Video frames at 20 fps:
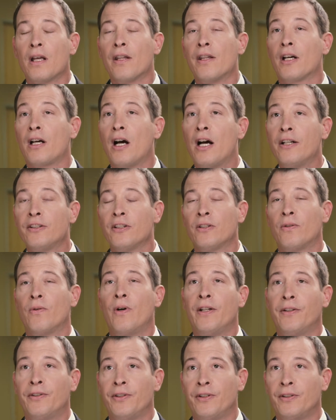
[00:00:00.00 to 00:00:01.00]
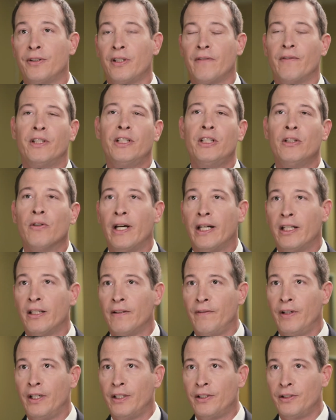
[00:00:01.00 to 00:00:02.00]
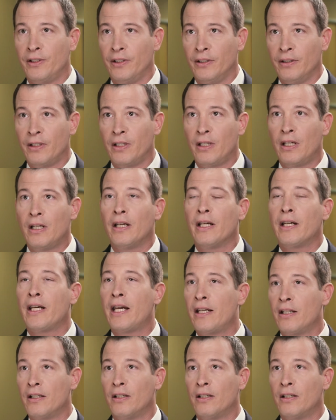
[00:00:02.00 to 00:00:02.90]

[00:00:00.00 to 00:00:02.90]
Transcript: The consequences of a DUI conviction can